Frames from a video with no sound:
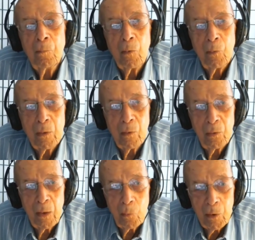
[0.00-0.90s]
but we,
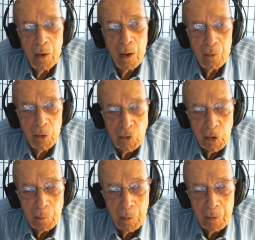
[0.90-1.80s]
they were not
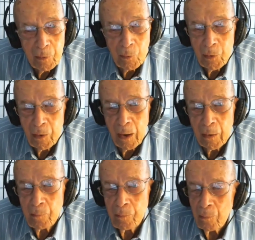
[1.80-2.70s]
legitimate, and we had
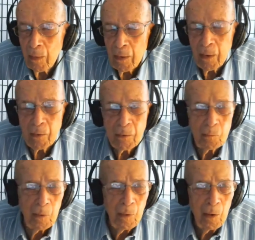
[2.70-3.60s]
them
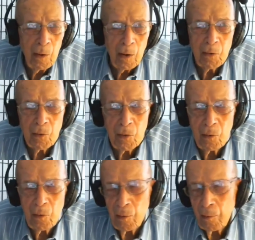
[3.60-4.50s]
hidden
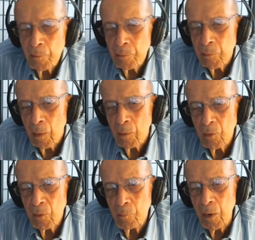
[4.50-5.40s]
under
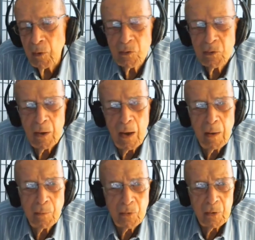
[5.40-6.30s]
men's
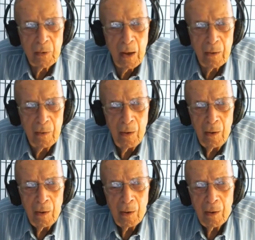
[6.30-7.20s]
names and that
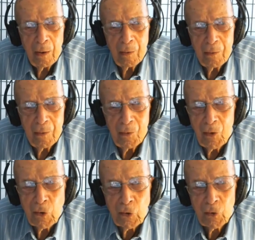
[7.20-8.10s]
and
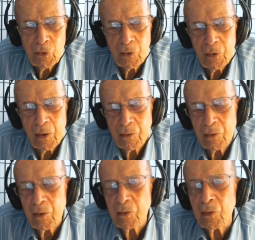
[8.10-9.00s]
initials and
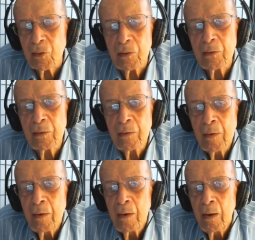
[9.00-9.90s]
things of this sort.
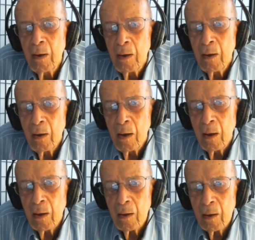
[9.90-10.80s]

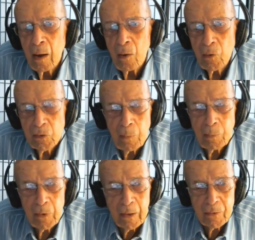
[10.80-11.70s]
I hmm. was
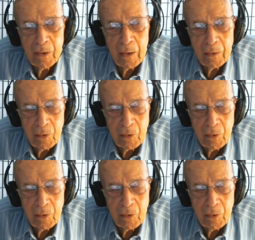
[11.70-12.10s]
able to get that